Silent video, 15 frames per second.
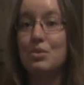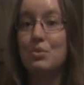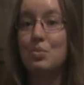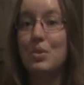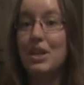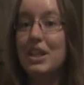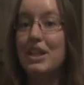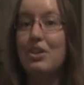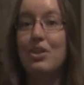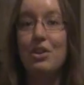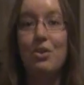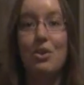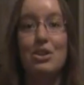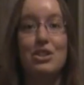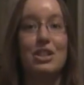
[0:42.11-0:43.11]
really
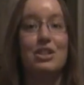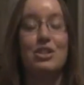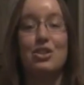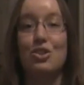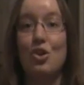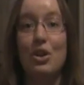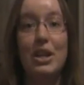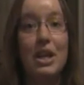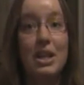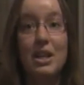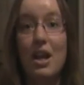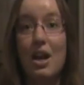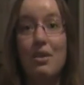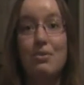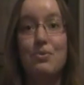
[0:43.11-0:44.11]
good or just good
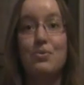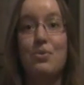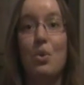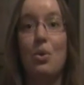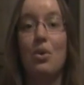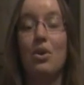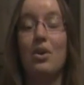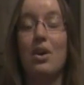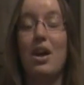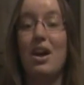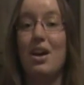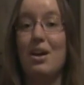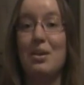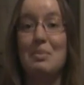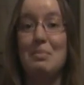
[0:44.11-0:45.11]
enough for
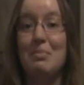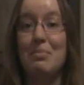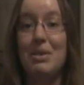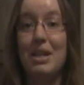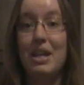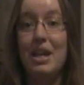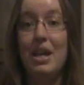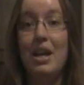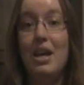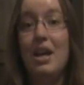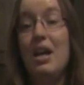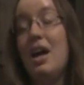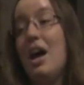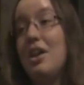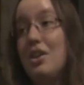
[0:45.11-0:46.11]

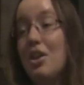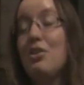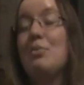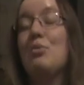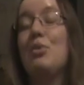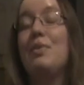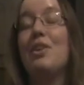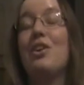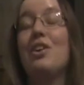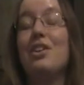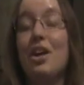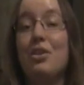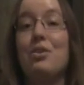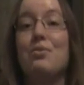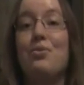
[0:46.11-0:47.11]
another movie or
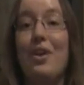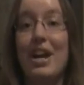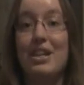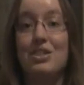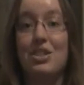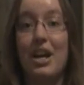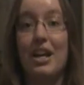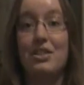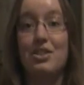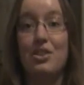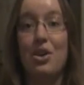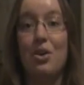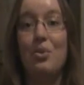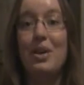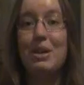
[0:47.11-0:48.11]
another franchise.
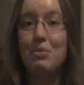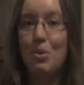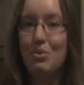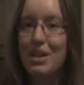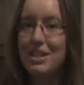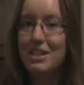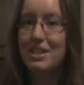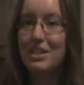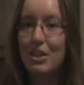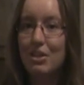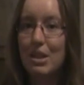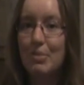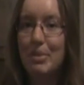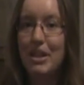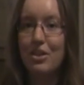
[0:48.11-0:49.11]
It won't
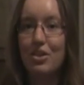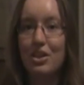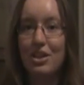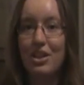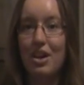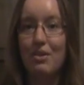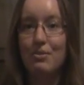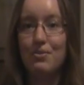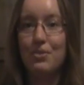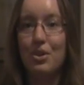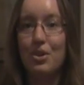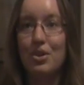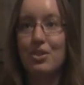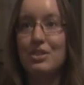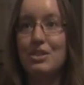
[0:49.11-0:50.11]
necessarily be good enough
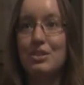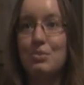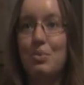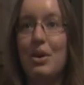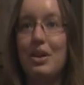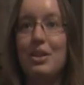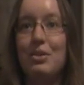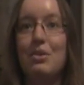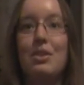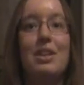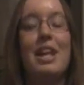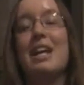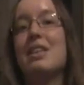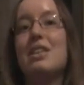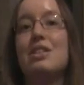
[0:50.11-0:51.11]
for one
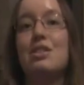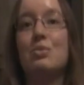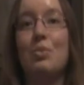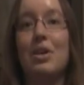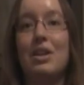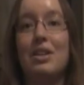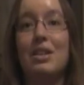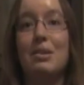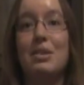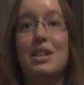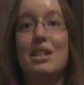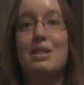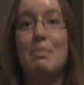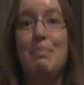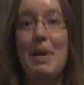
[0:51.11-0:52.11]
like this
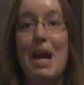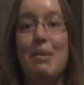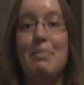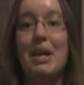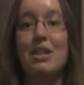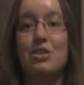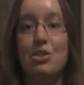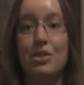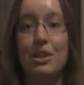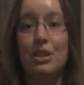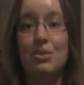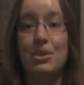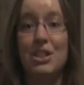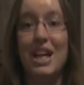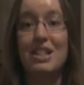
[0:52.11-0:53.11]
Batman
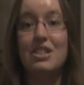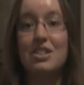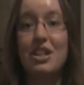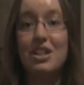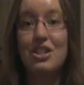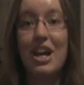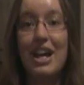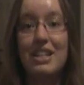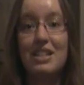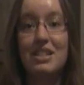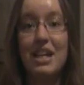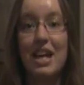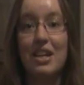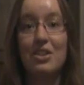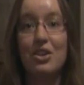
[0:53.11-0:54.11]
trilogy, which had such high
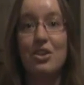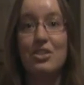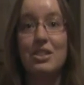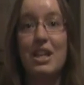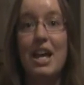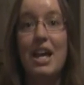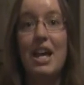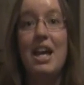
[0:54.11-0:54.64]
standards